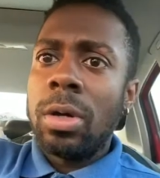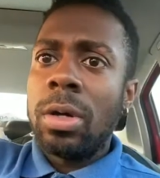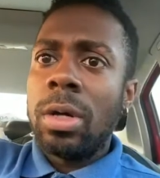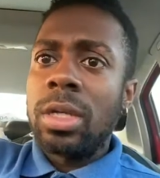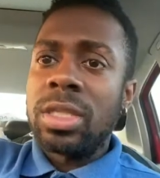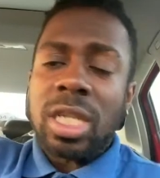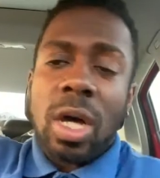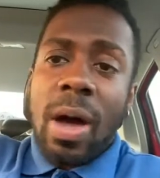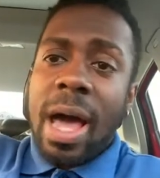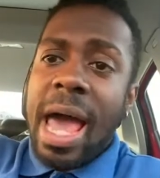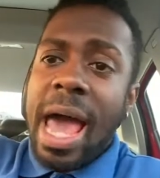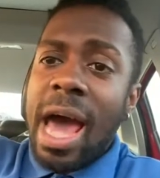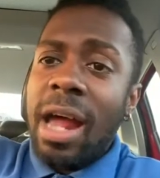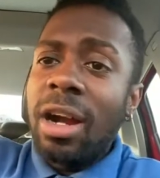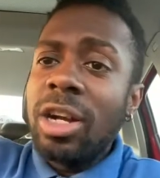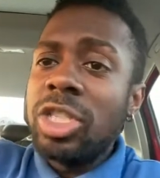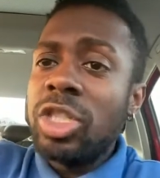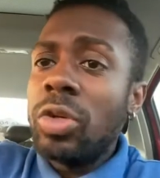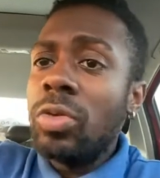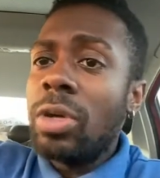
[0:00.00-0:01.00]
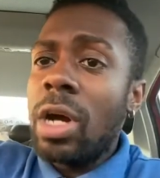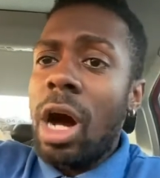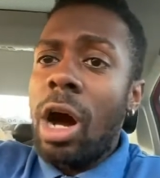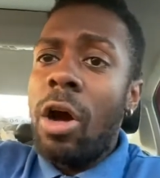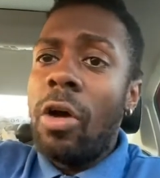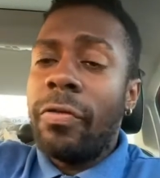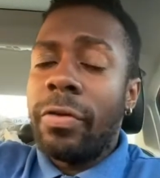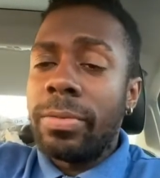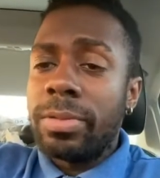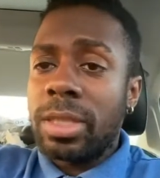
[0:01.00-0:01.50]
So how did you go
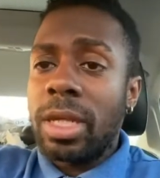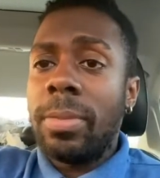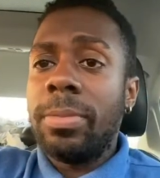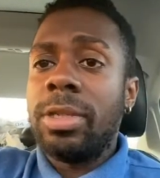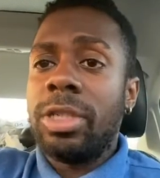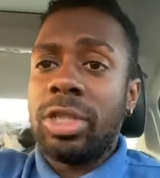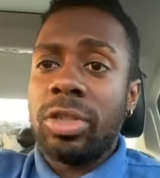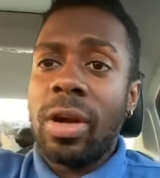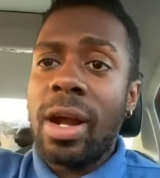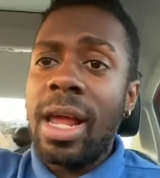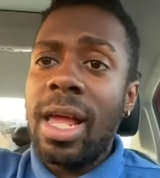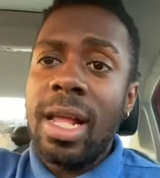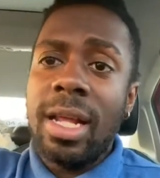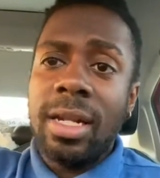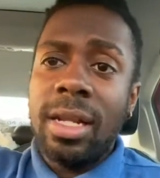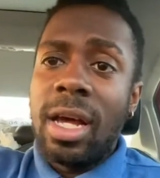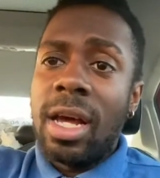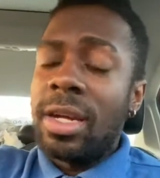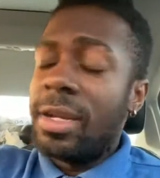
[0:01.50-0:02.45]
from some strain,